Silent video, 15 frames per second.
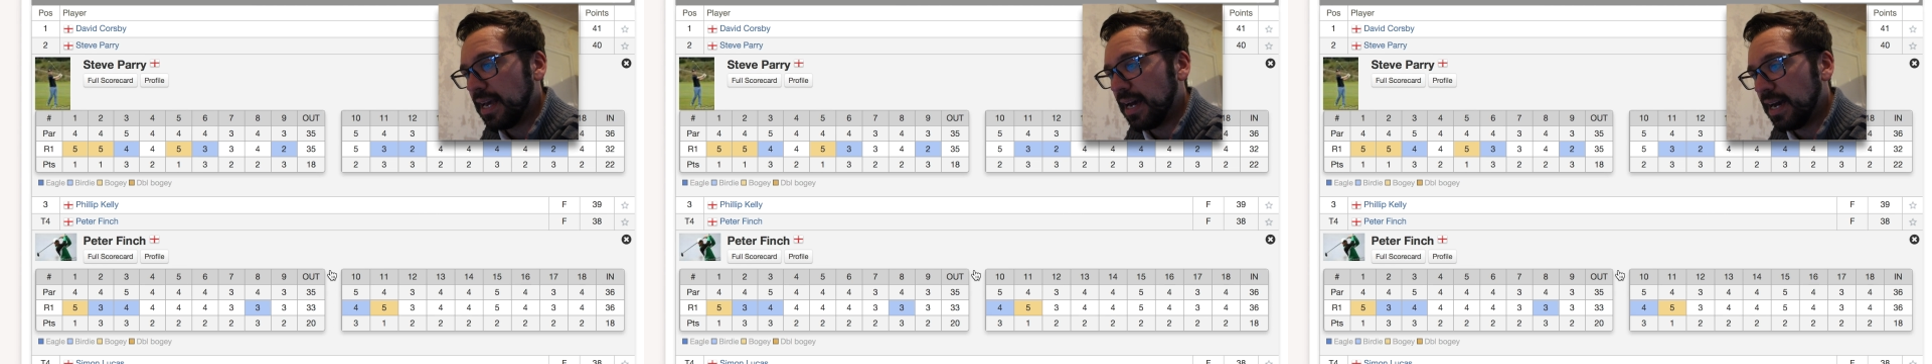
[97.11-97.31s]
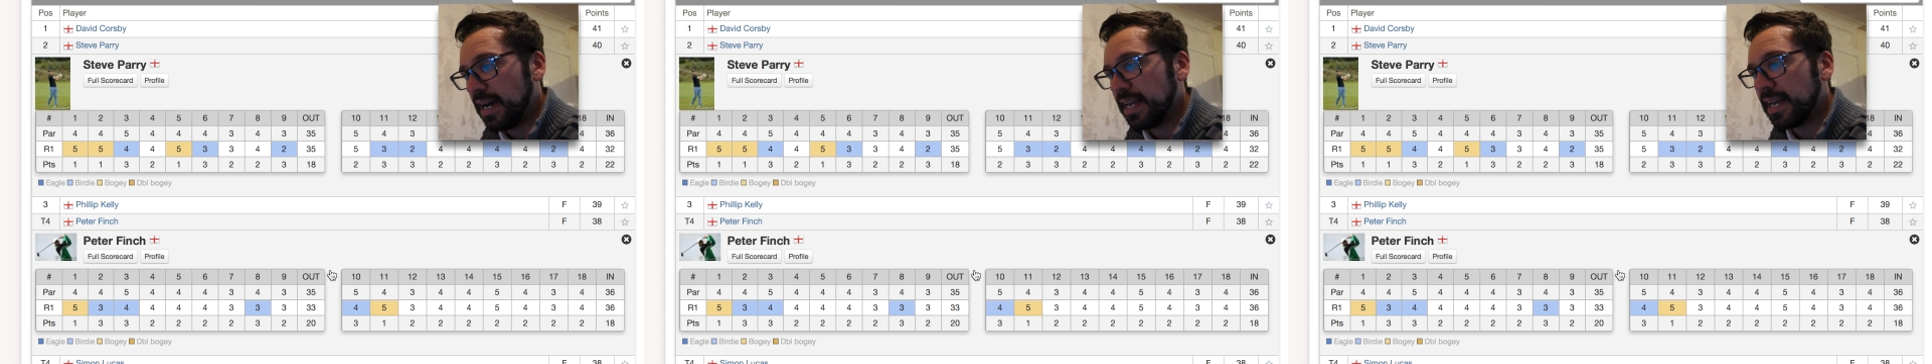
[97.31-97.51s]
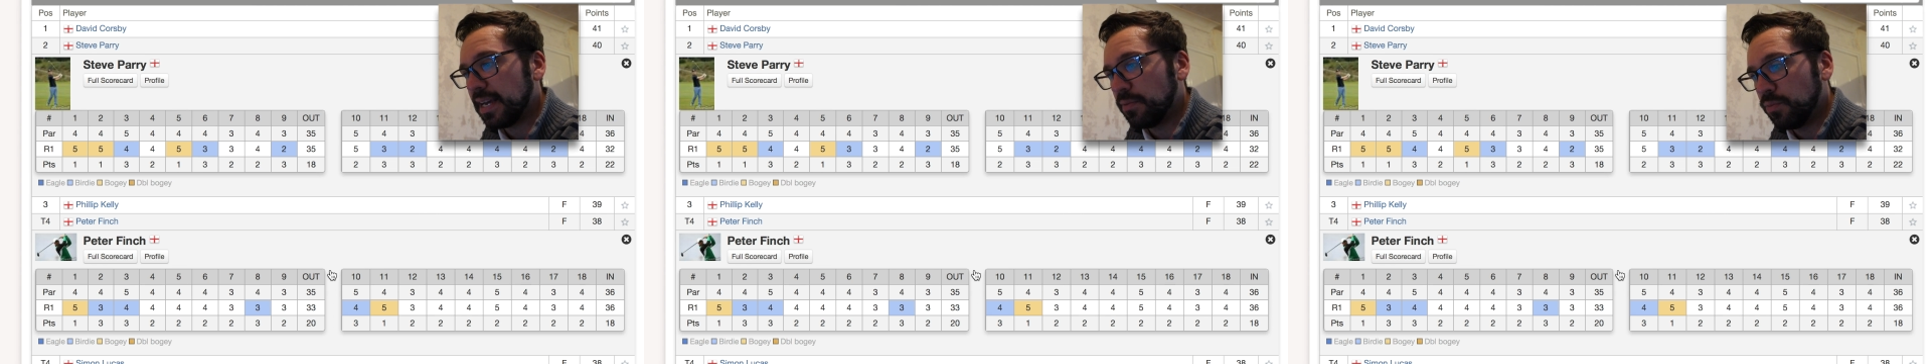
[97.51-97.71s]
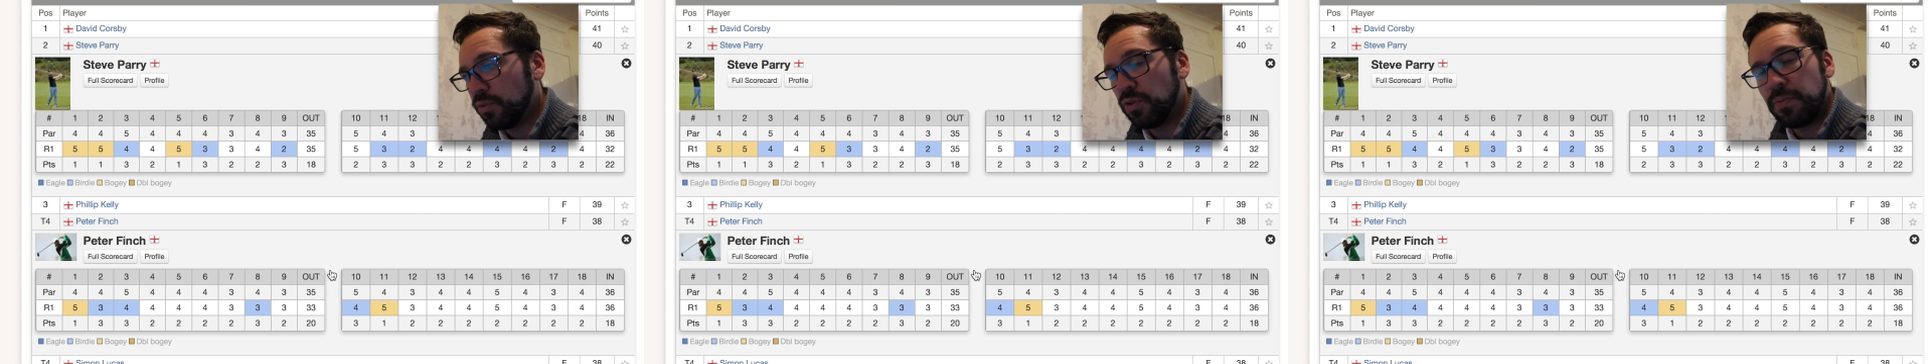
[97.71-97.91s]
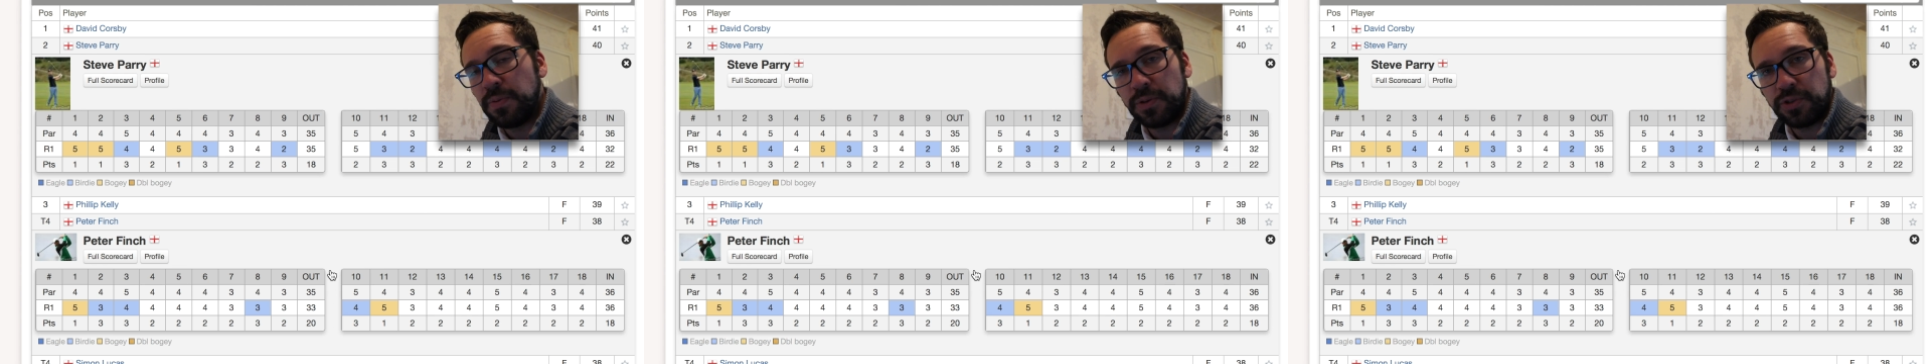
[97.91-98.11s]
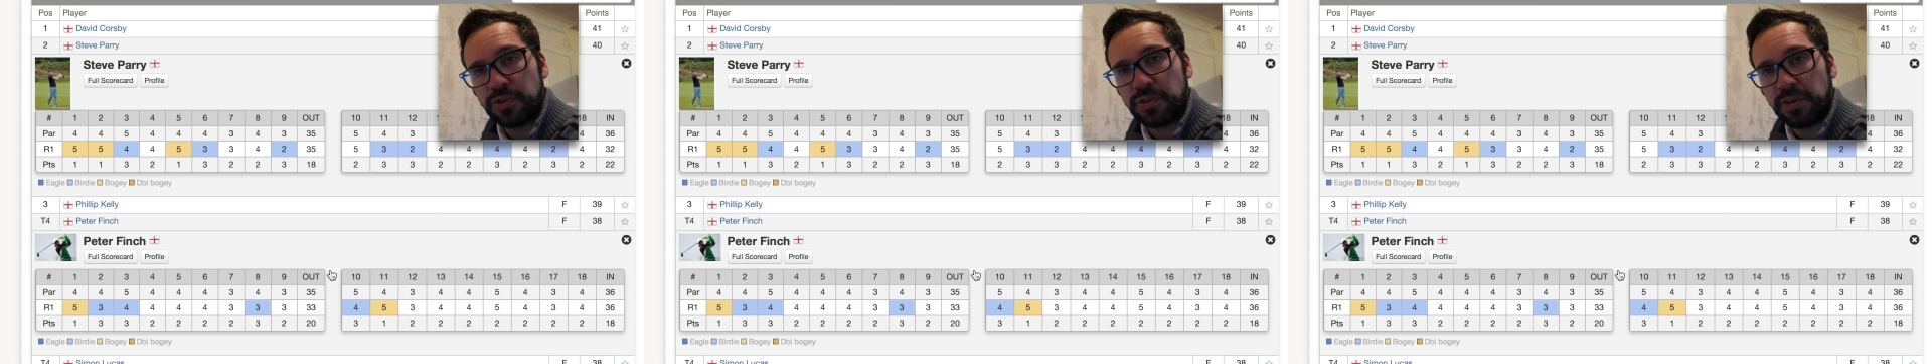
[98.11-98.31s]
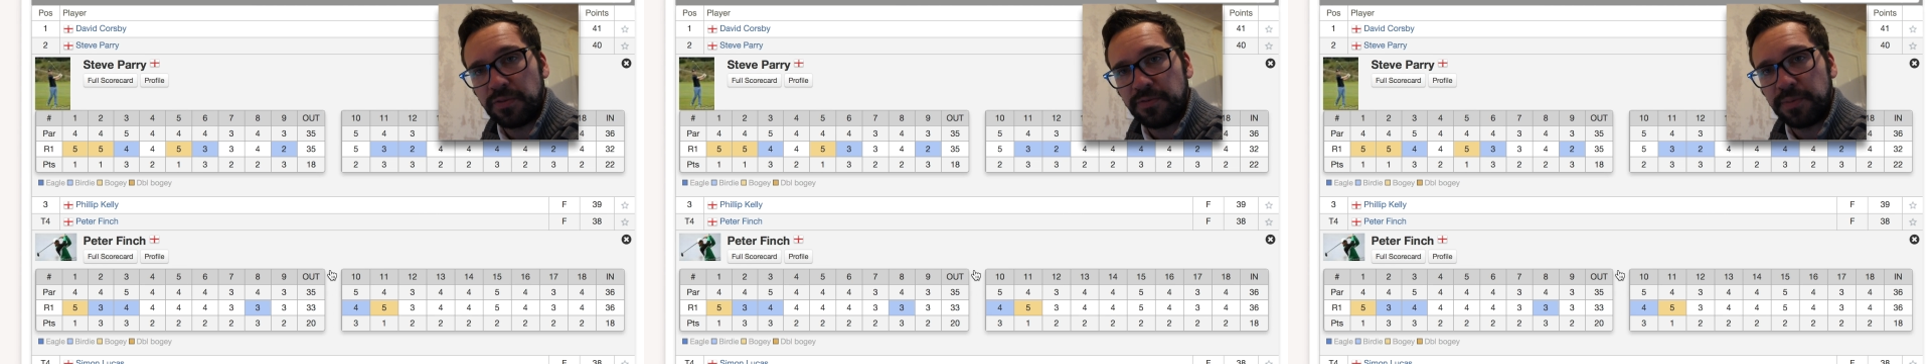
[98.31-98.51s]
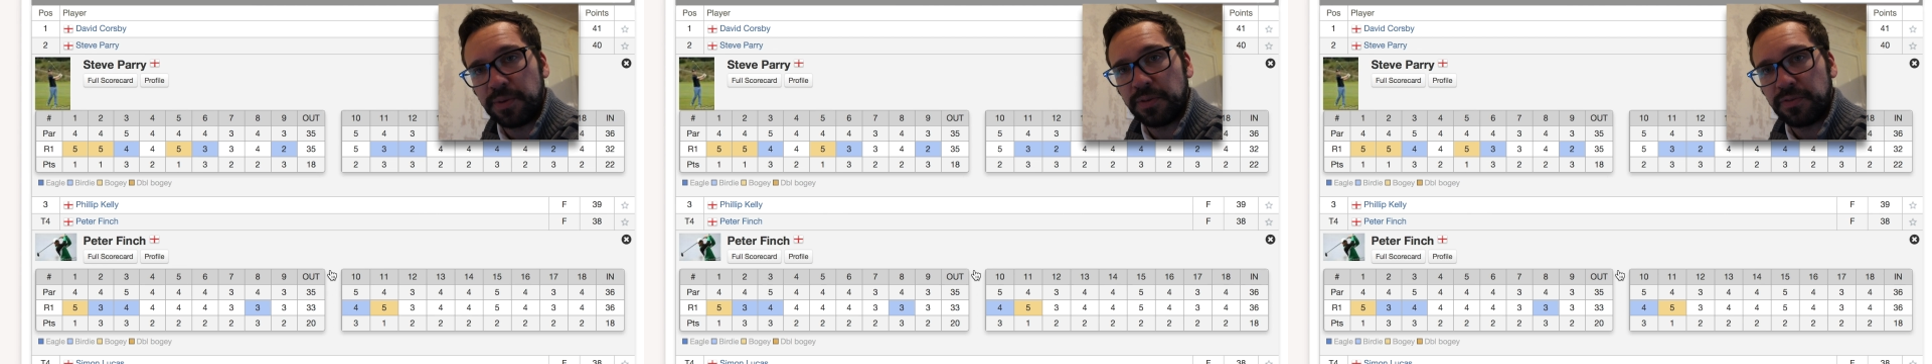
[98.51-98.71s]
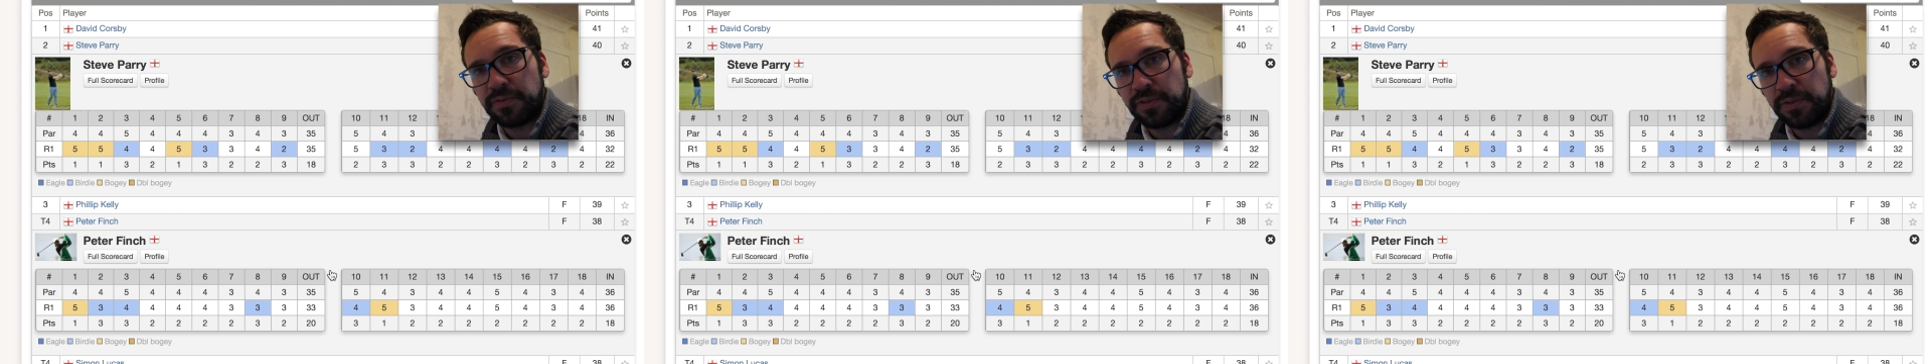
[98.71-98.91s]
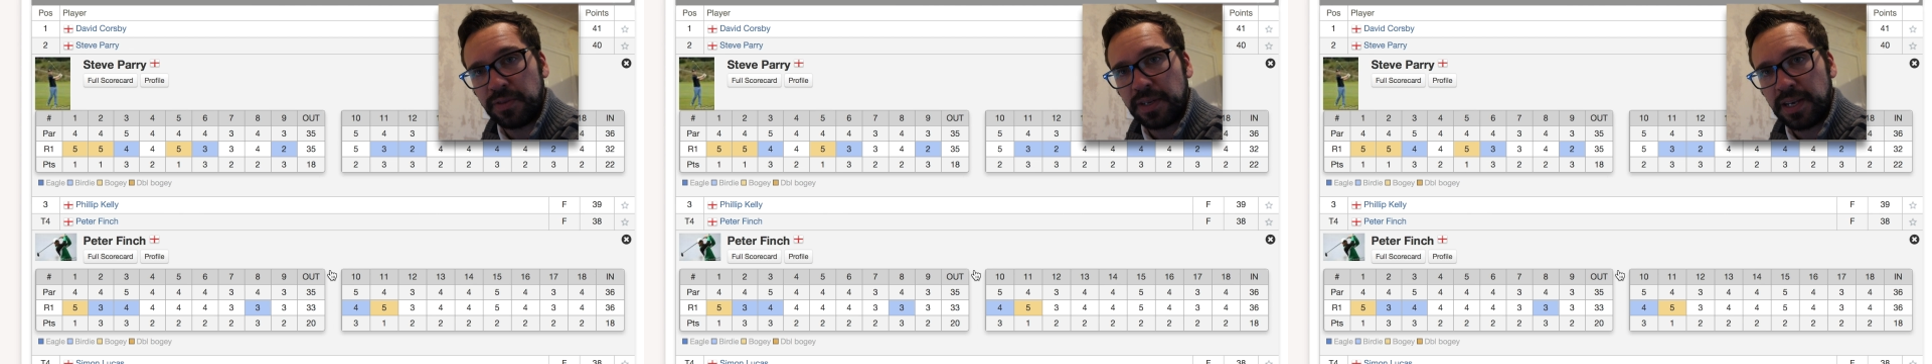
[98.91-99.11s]
I had more putts dropped from me on the
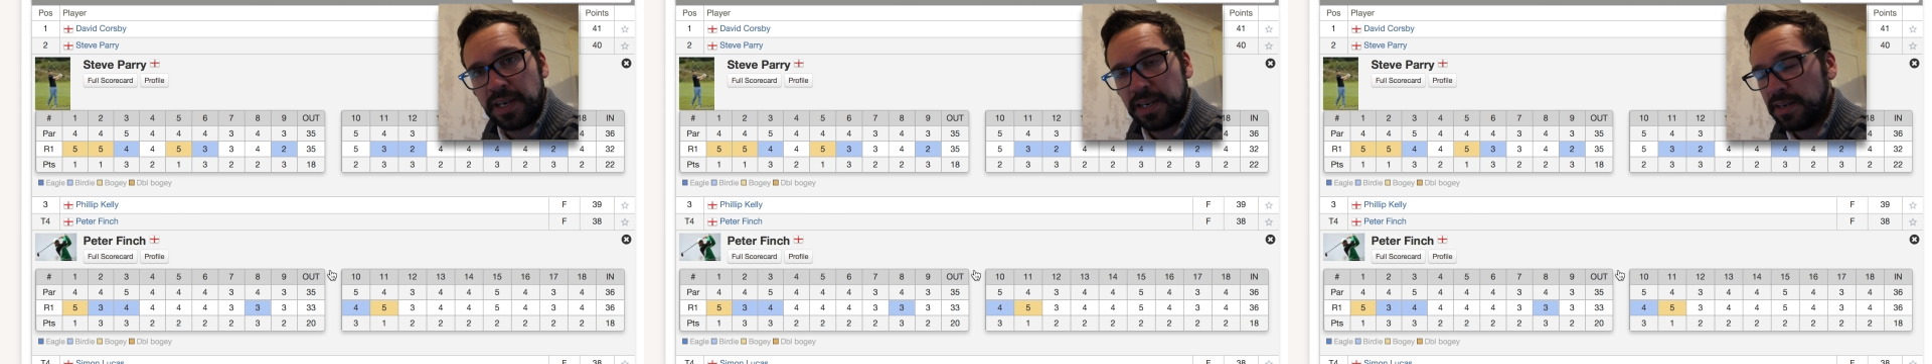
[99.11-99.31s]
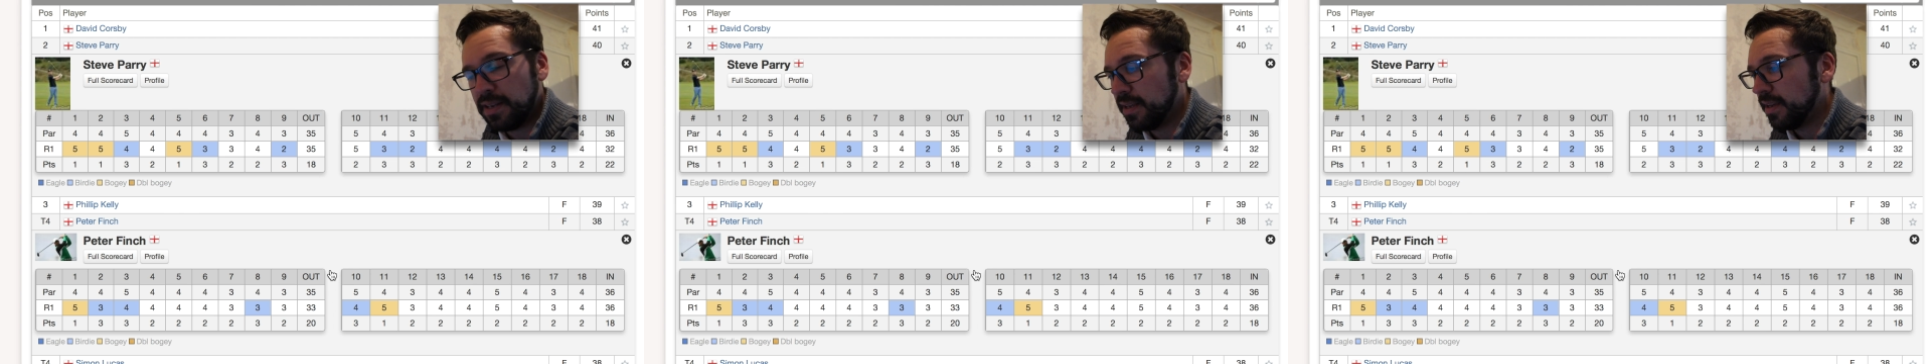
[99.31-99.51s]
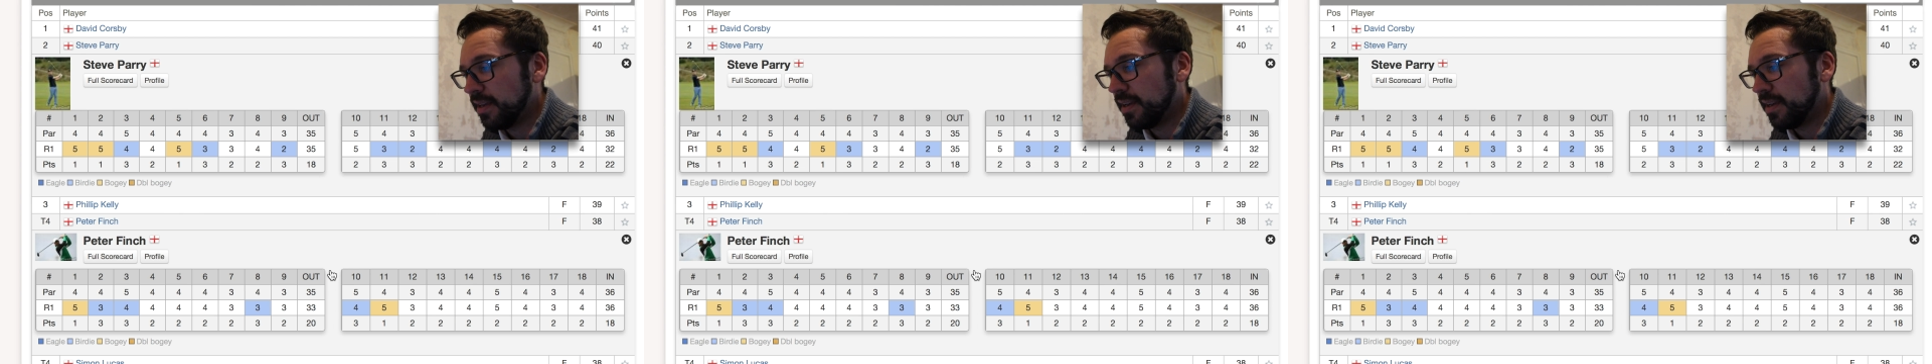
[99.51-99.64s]
front nine.